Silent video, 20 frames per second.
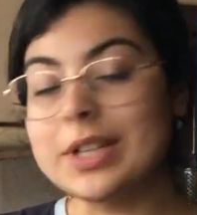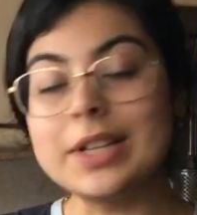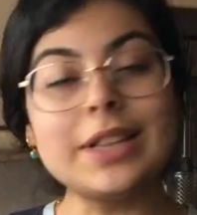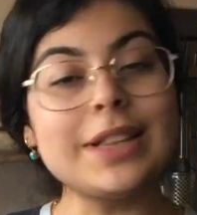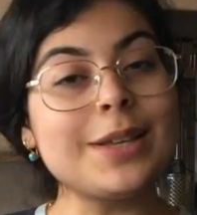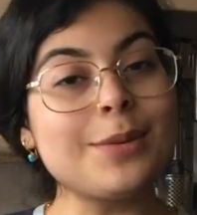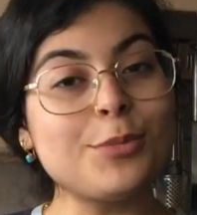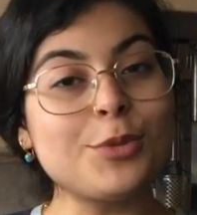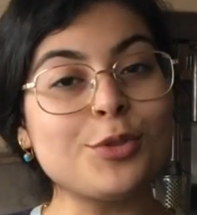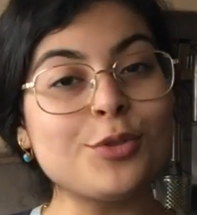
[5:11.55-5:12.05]

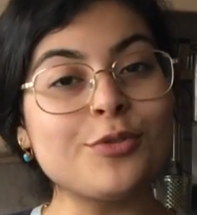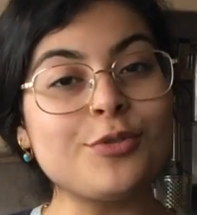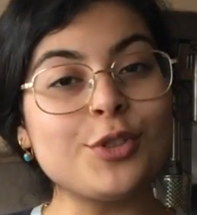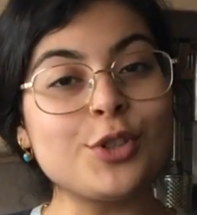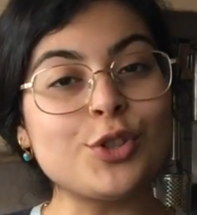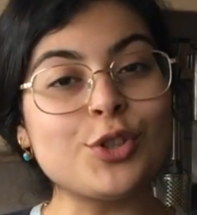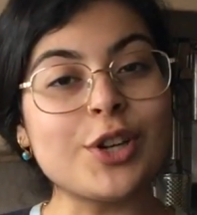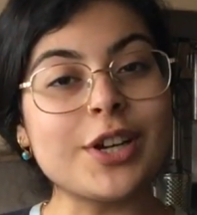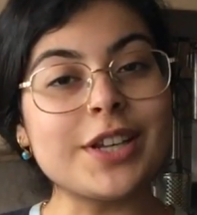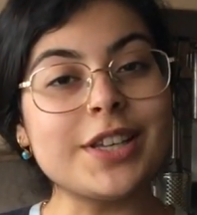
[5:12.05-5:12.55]
Let me know if you
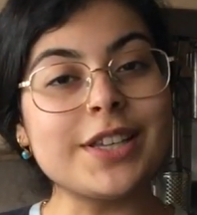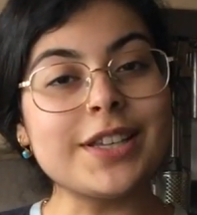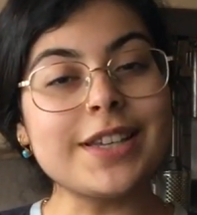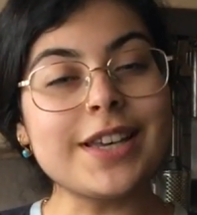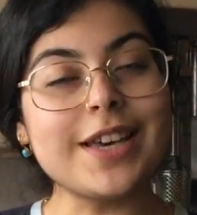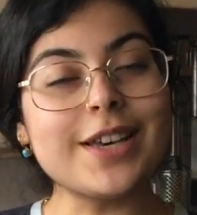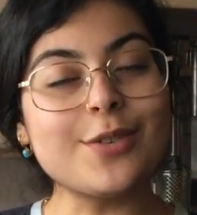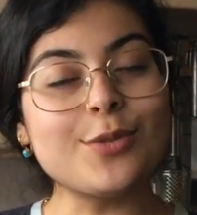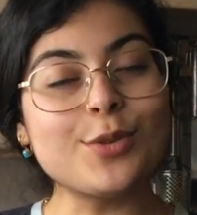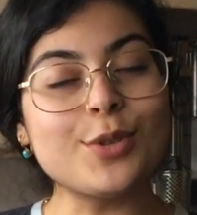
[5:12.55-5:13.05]
try it.
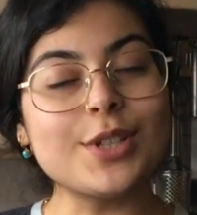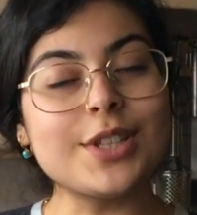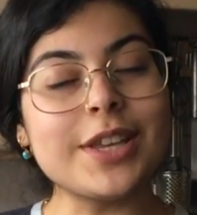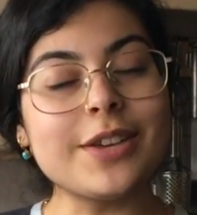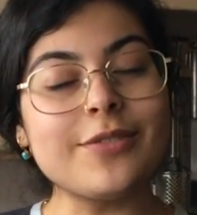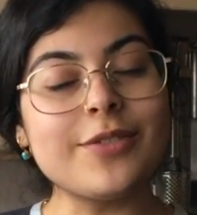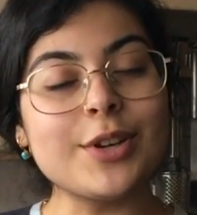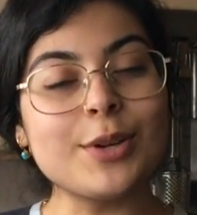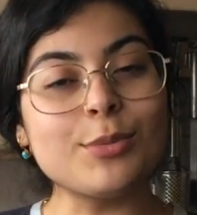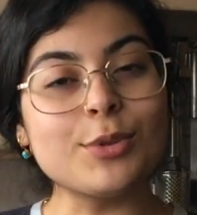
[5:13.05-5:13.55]
I would
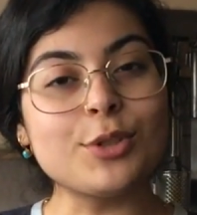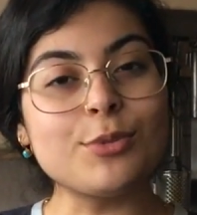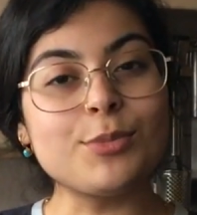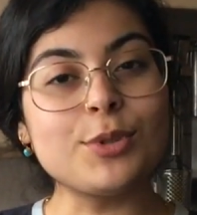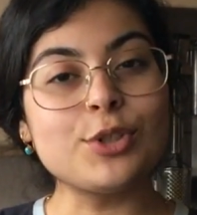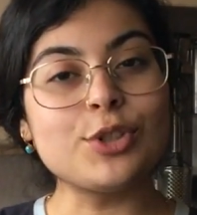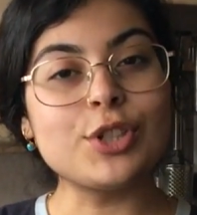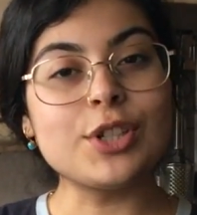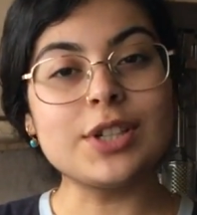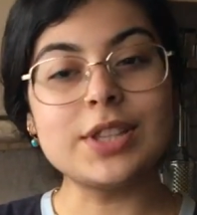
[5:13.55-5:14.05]
very much
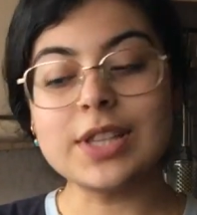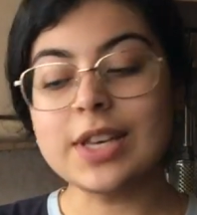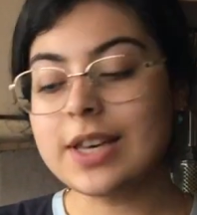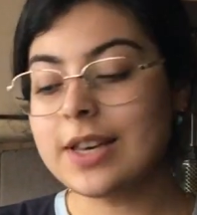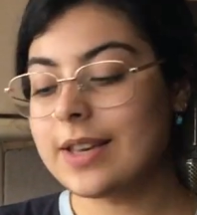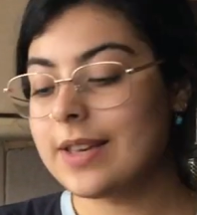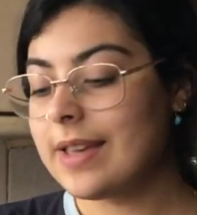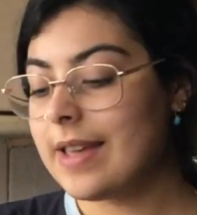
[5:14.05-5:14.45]
appreciate that.